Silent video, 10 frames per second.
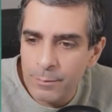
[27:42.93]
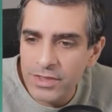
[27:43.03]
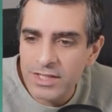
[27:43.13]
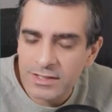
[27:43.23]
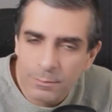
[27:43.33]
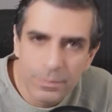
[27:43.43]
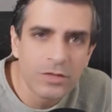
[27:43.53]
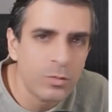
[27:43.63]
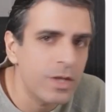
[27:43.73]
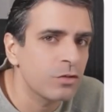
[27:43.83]
But the
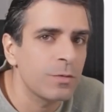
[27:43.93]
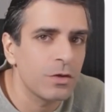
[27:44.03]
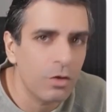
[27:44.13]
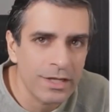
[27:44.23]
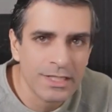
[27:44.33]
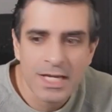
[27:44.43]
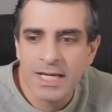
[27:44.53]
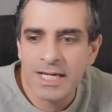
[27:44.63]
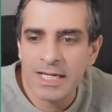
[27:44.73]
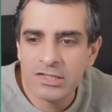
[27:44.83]
simplest way, to be honest,
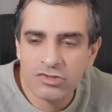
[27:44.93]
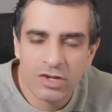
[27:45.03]
is